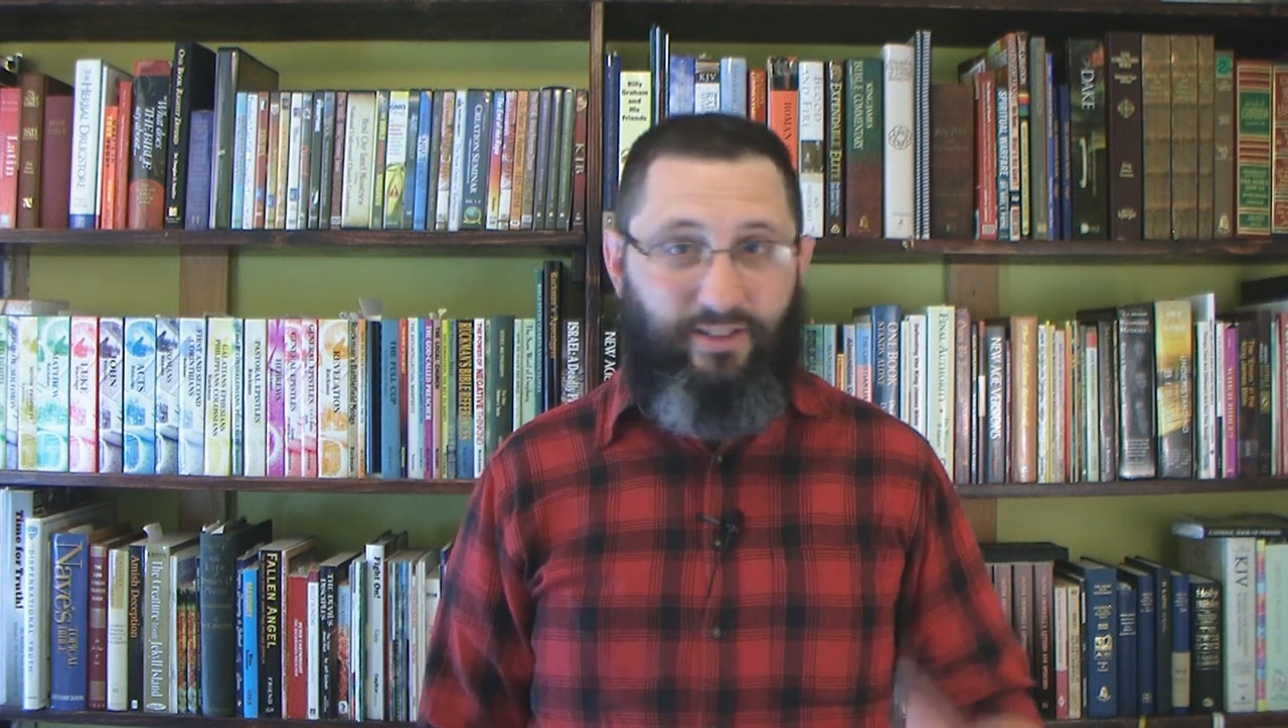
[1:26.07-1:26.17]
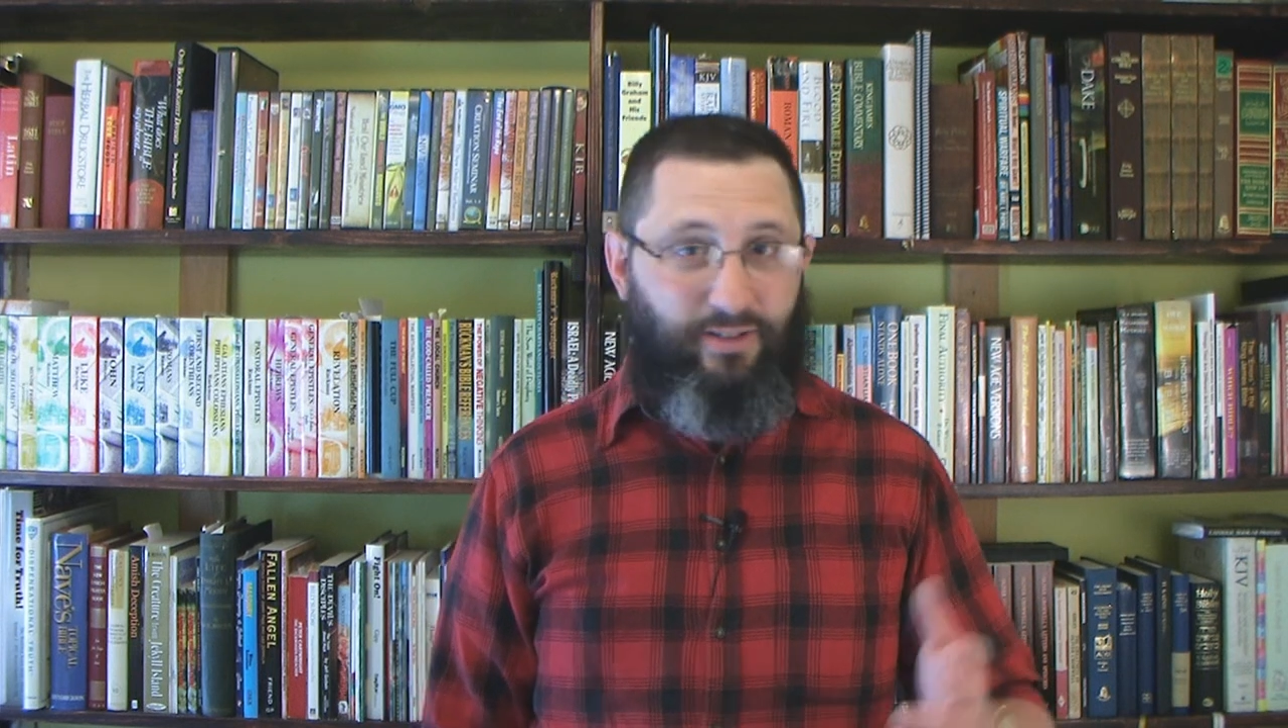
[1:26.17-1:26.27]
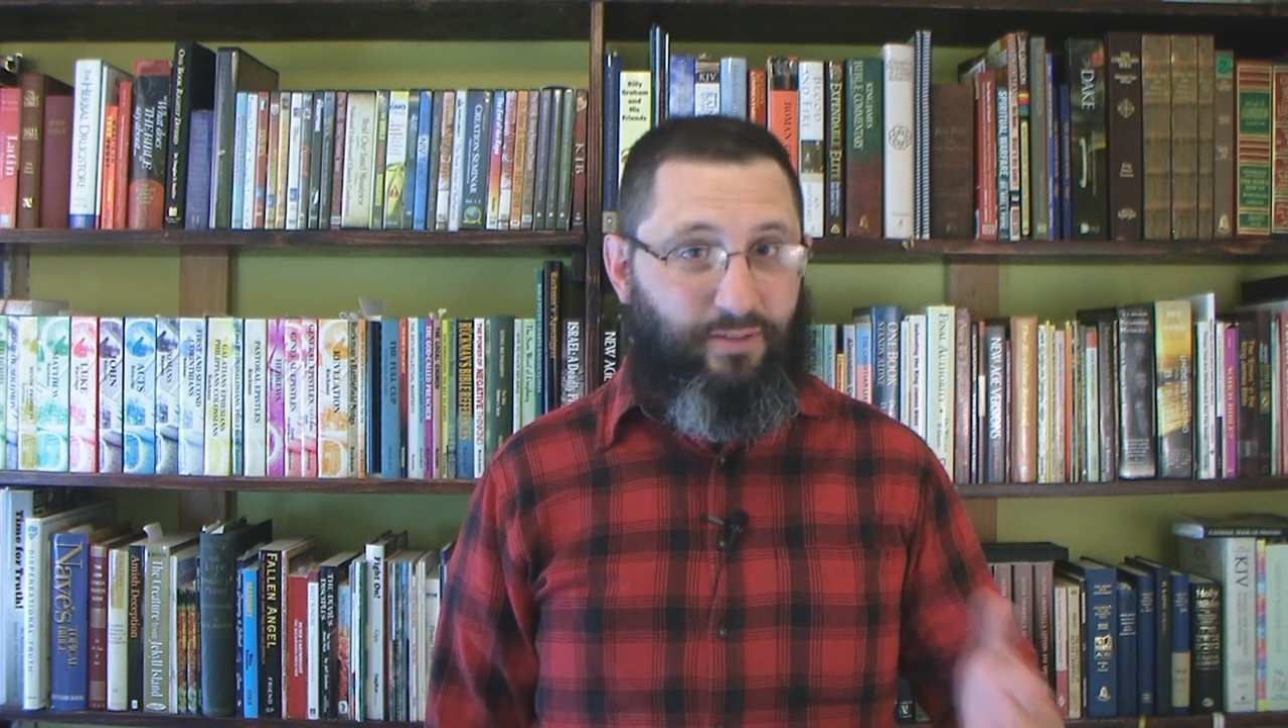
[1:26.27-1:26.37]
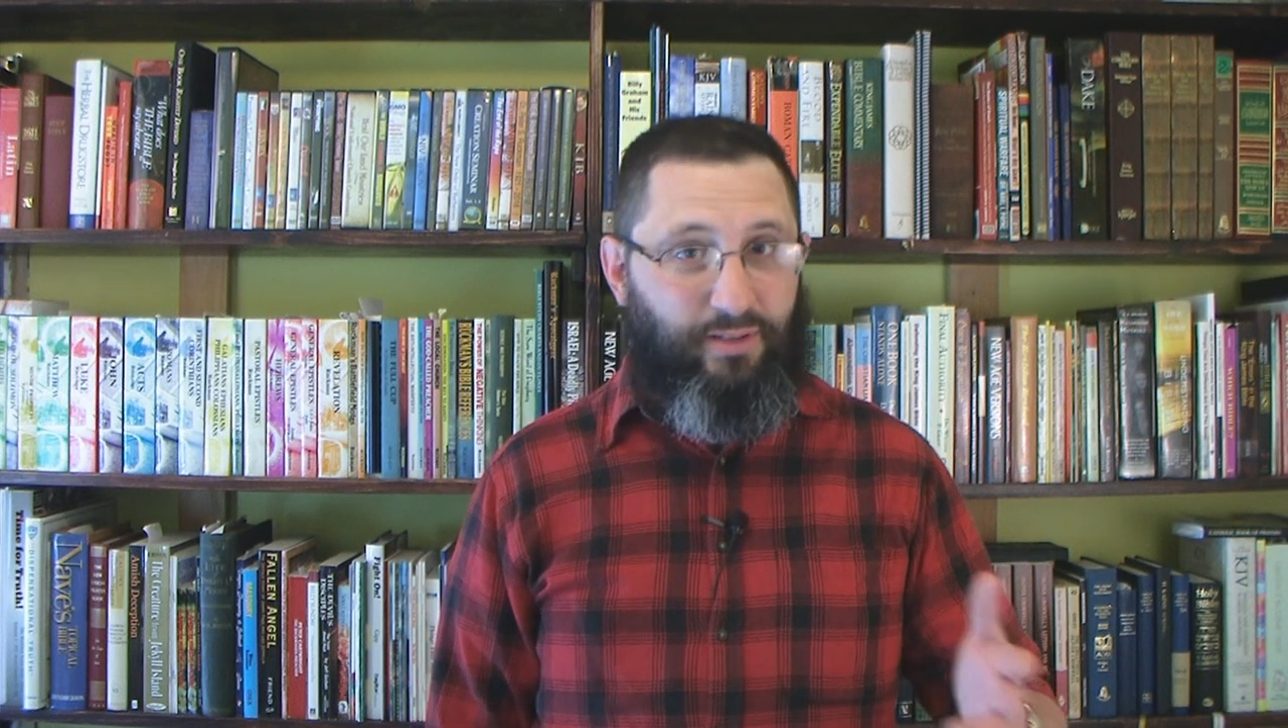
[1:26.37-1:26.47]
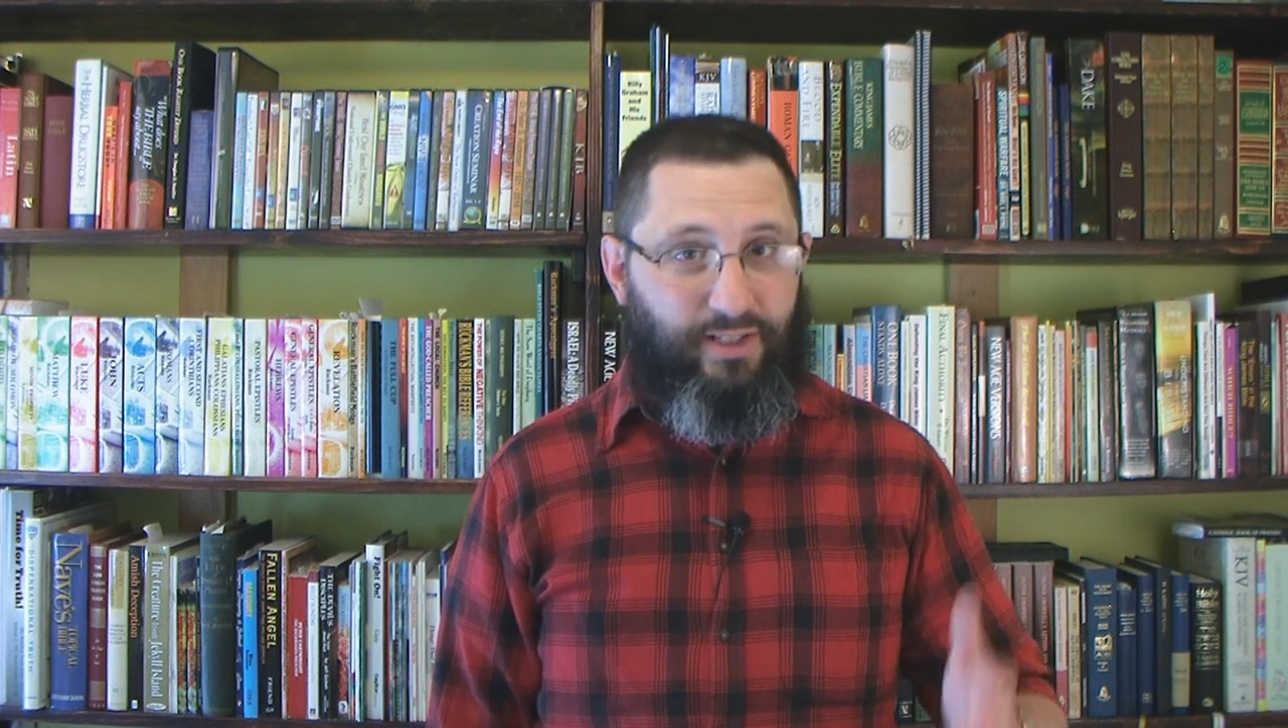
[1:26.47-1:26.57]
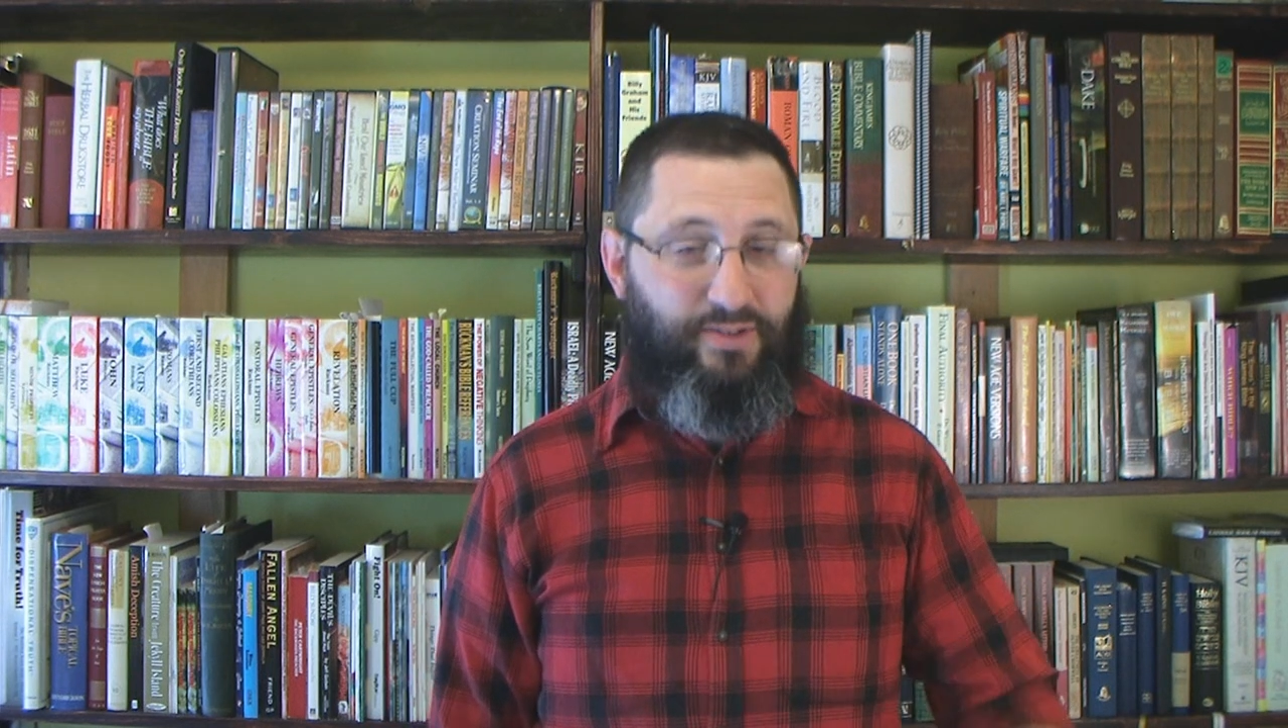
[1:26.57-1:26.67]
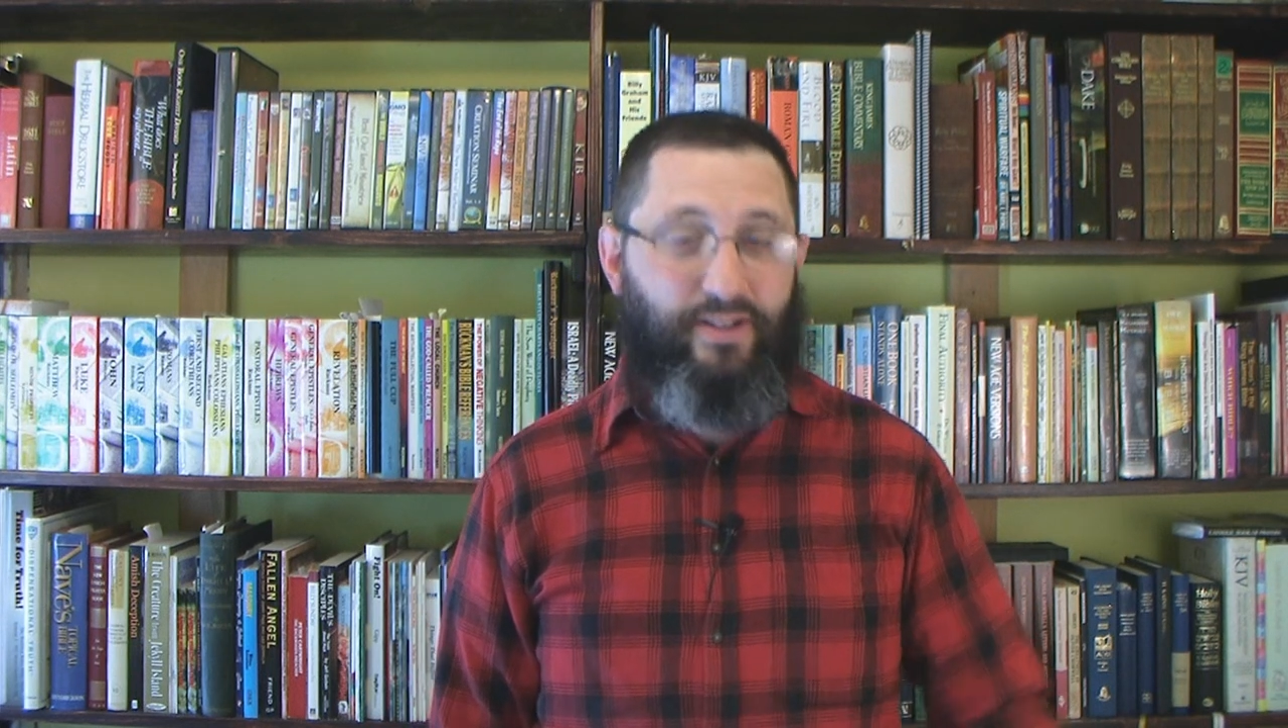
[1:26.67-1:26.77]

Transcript: you can place